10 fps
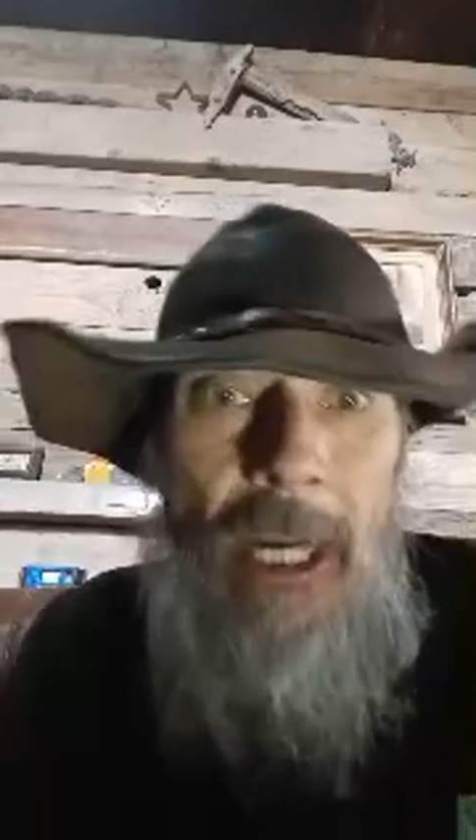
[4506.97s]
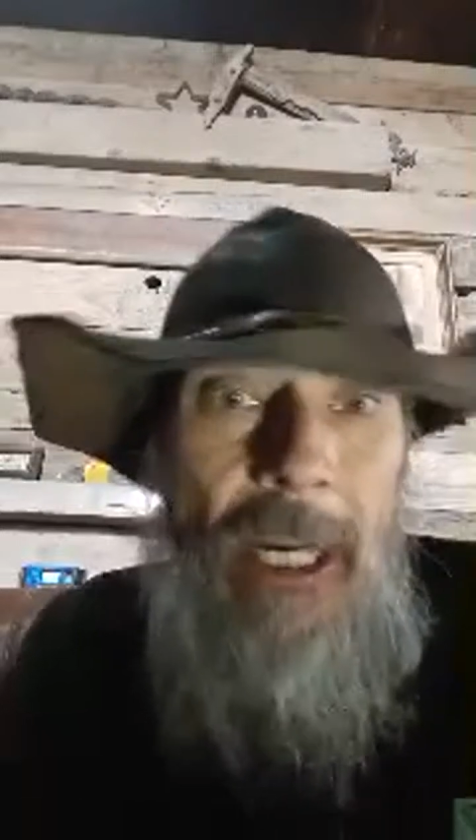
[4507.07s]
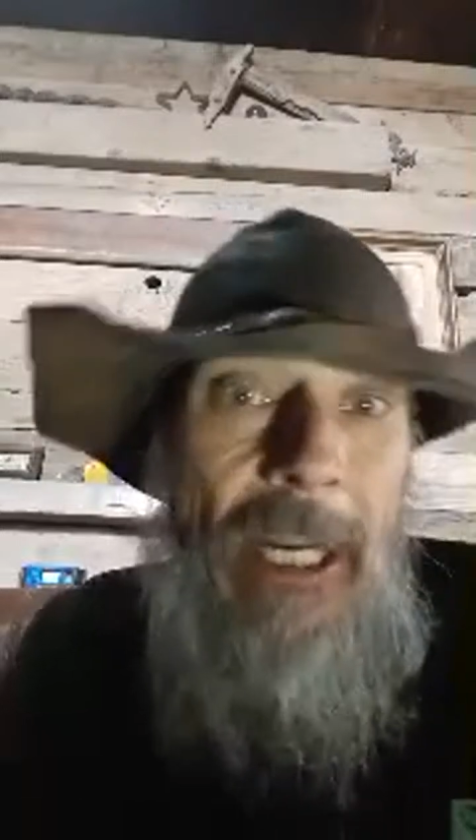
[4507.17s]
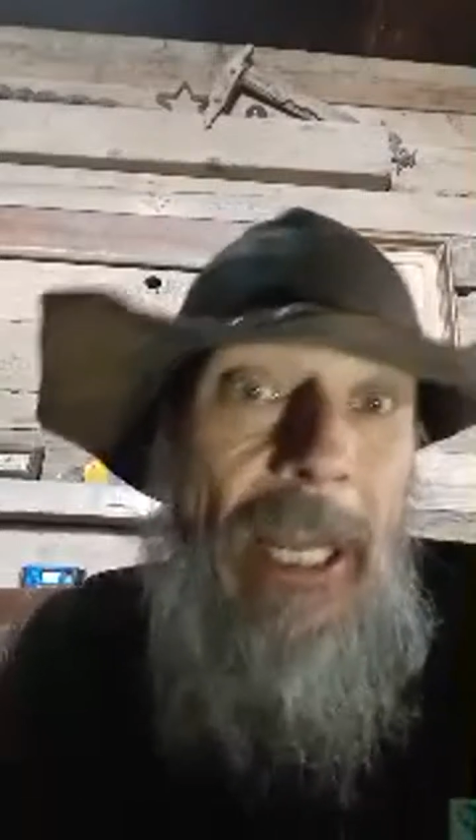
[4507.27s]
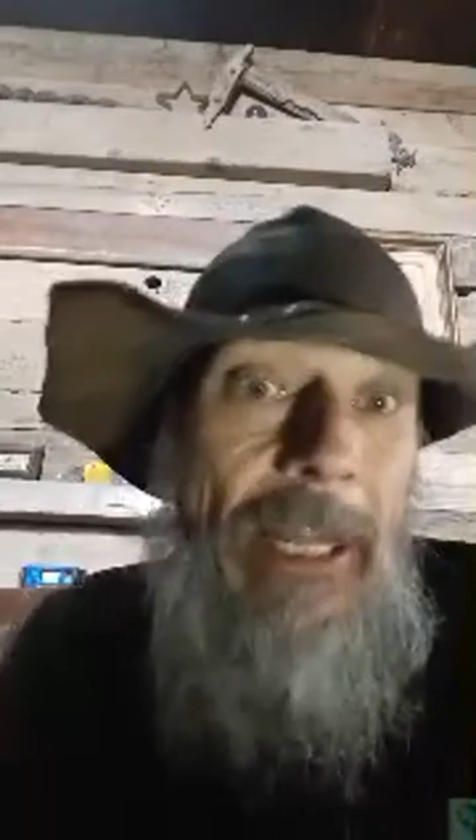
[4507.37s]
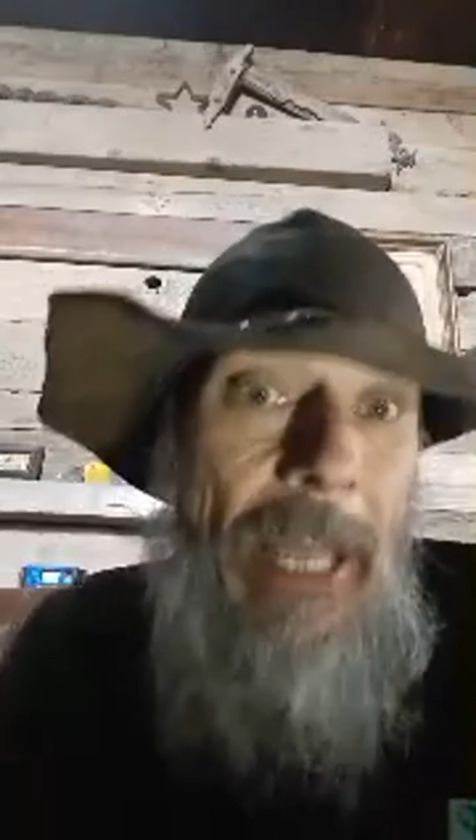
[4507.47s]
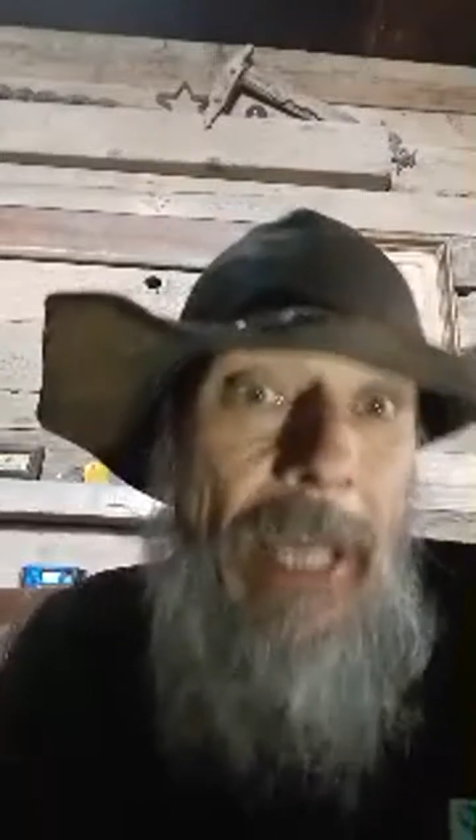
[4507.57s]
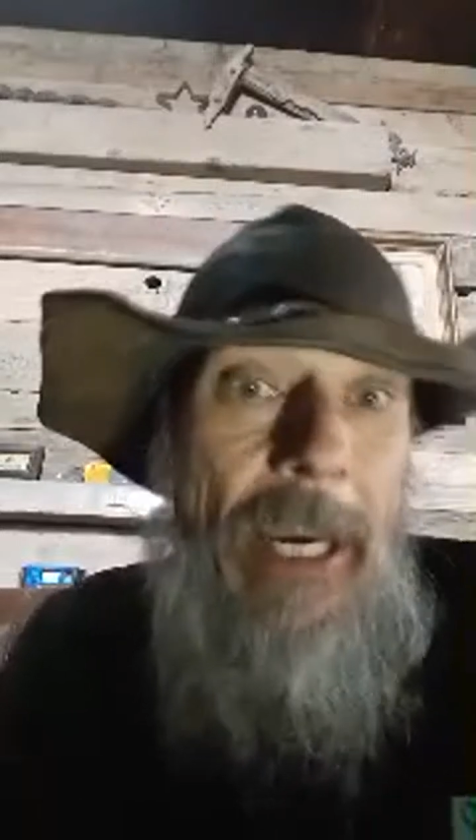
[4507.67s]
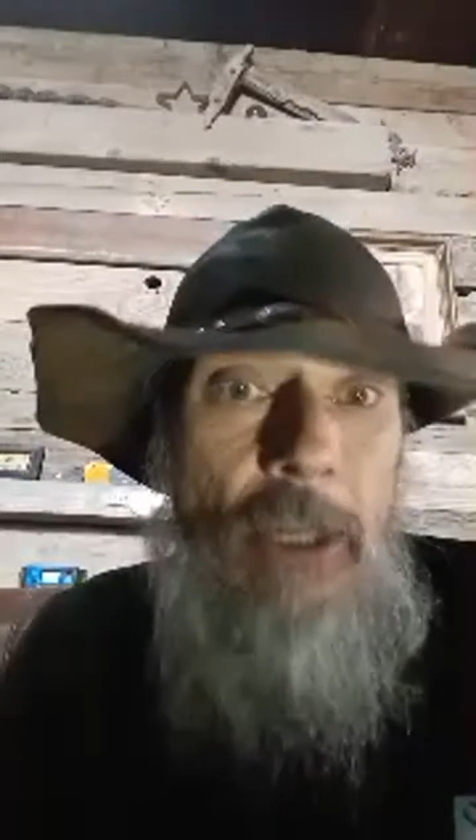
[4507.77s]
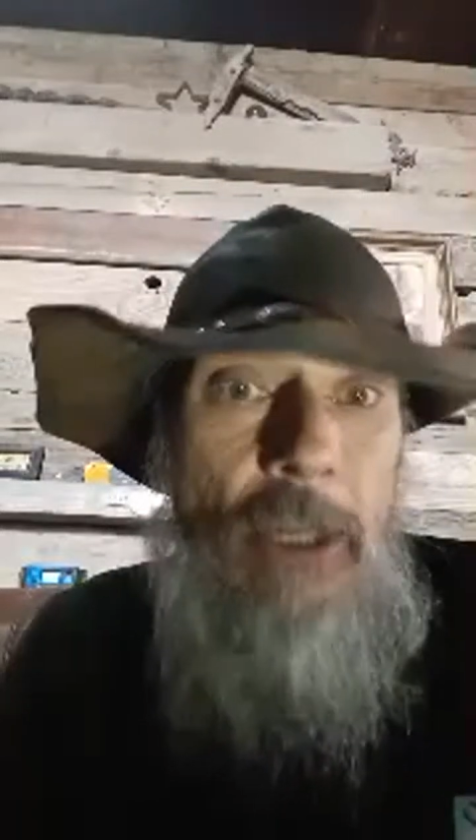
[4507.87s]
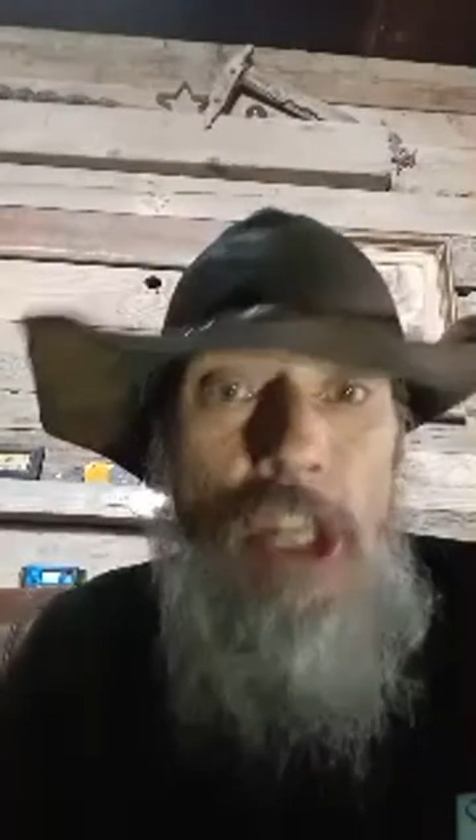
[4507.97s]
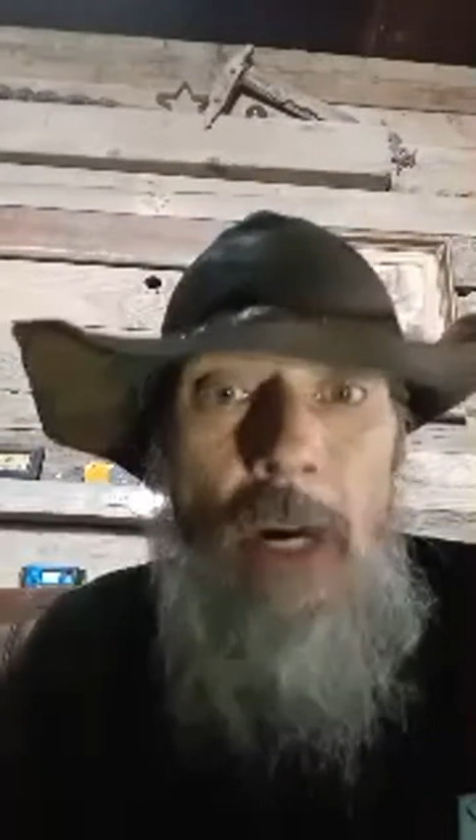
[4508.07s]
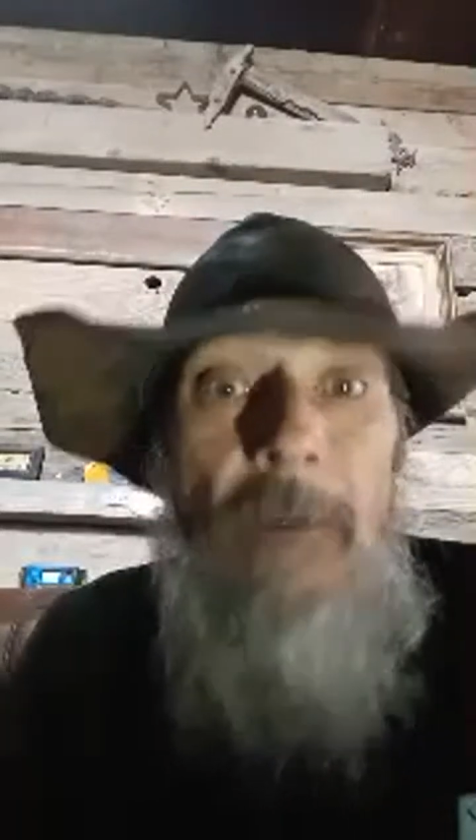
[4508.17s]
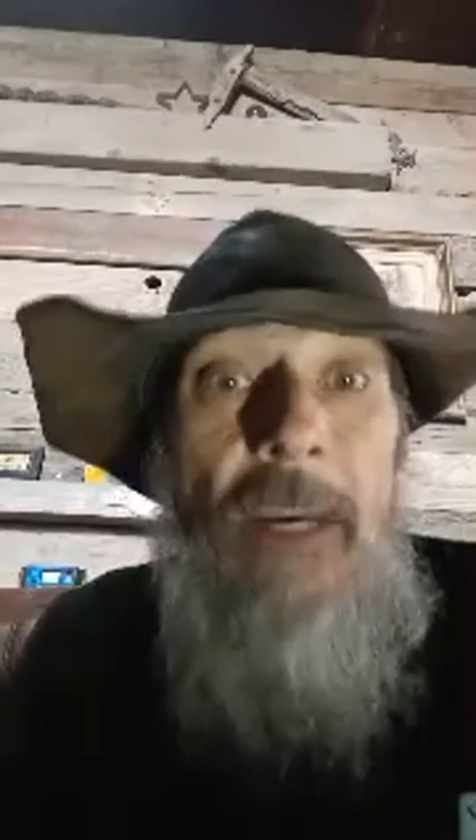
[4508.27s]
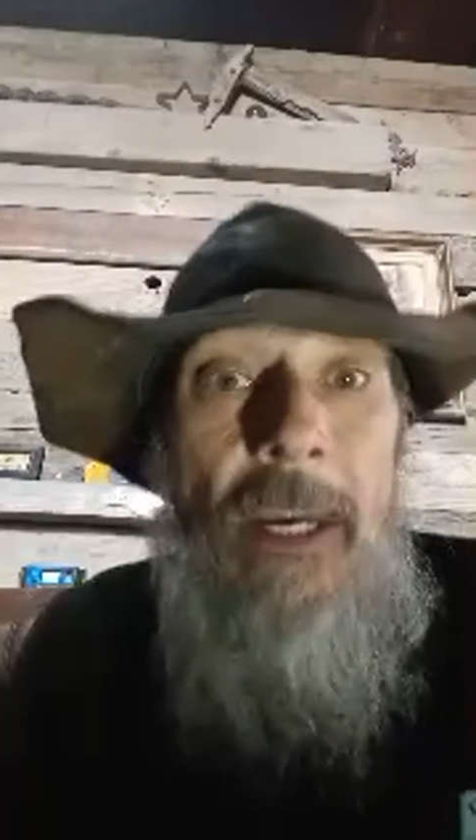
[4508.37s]
a Lake County
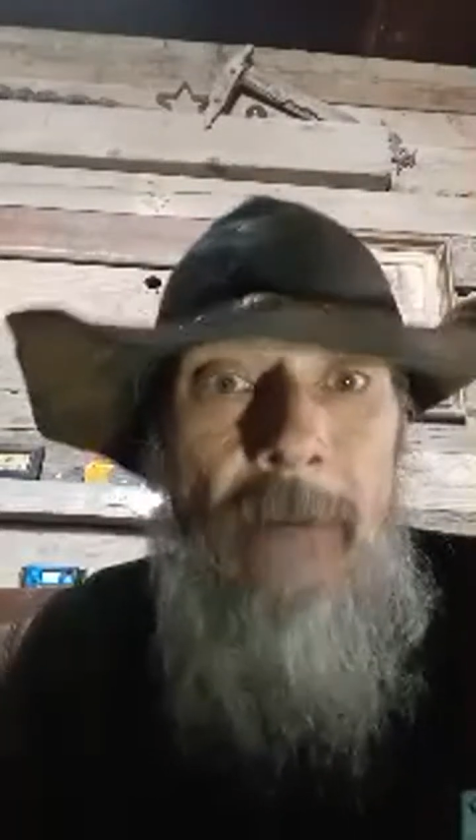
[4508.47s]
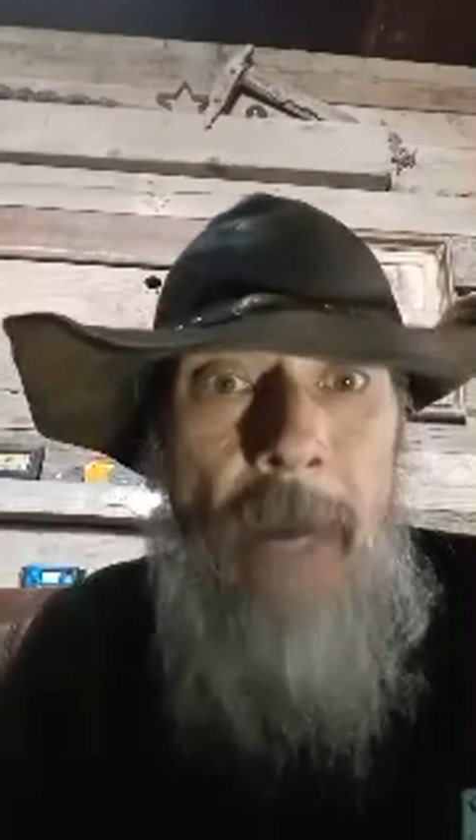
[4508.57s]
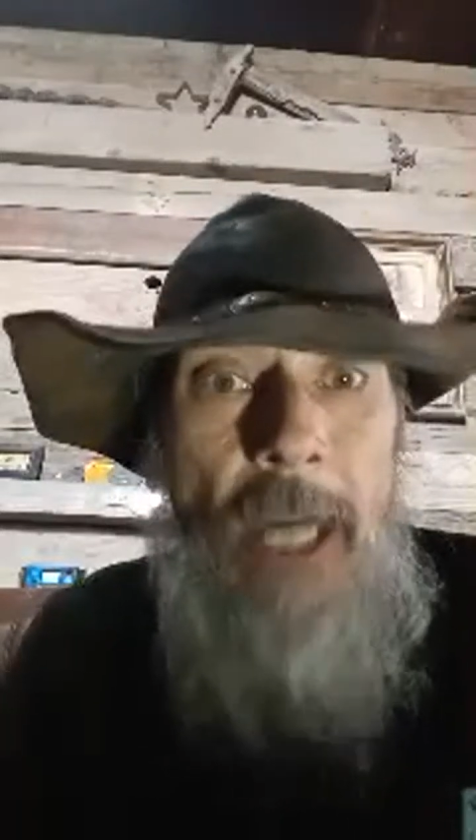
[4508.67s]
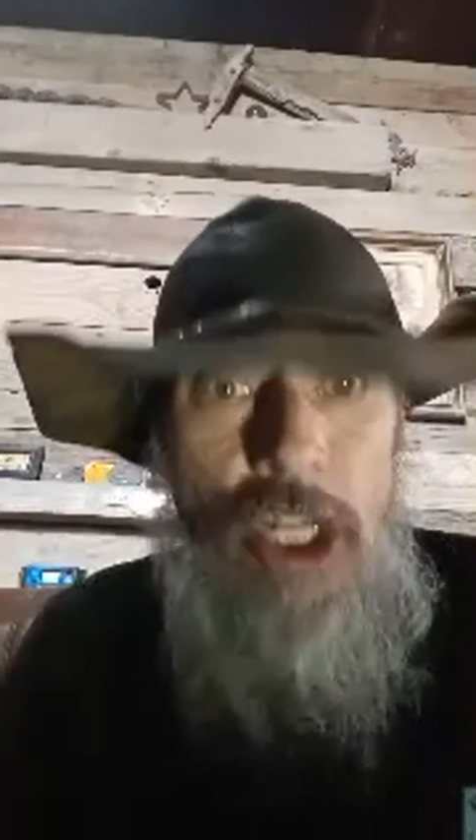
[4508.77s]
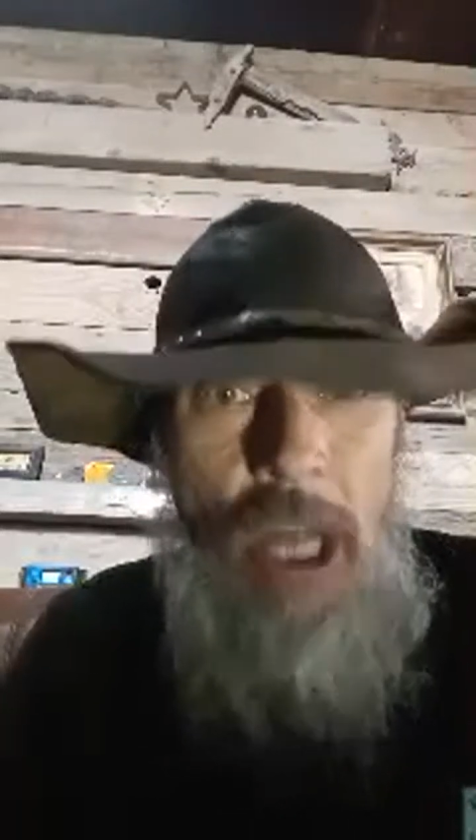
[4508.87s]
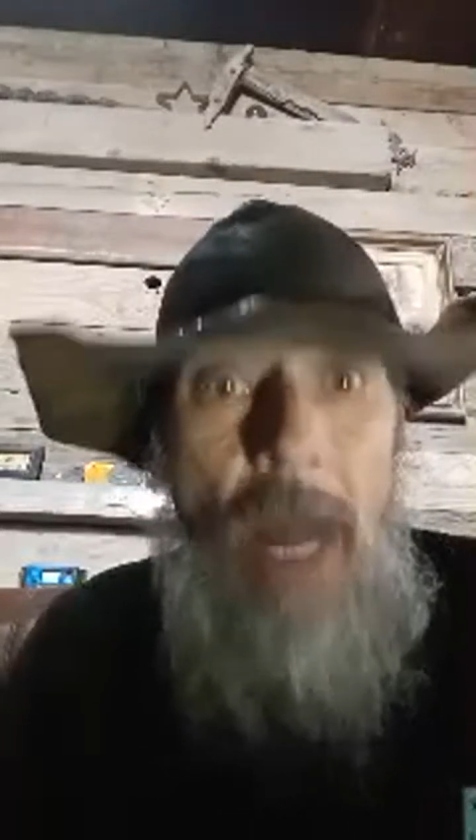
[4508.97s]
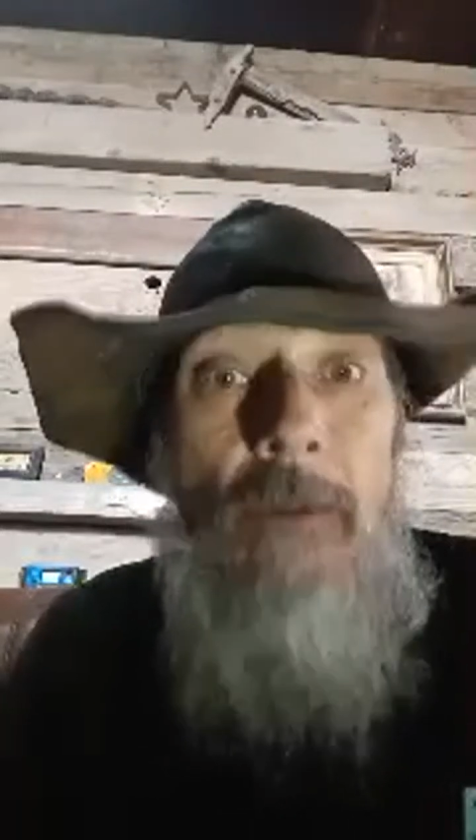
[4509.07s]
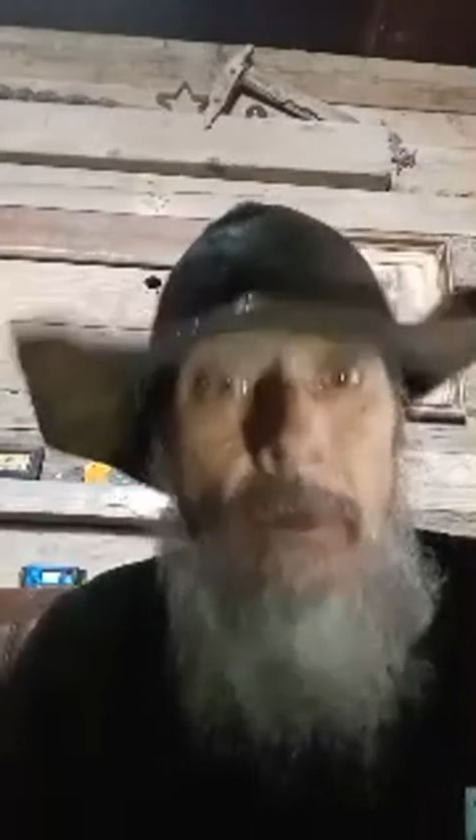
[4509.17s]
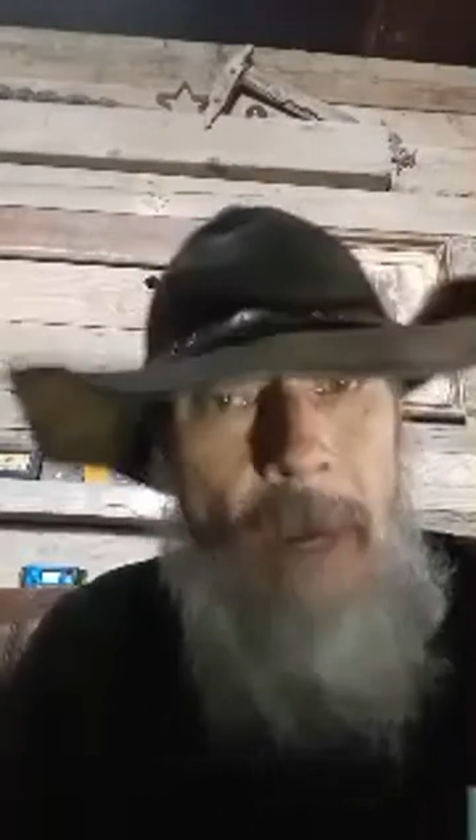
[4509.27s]
Sheriff in my chat room,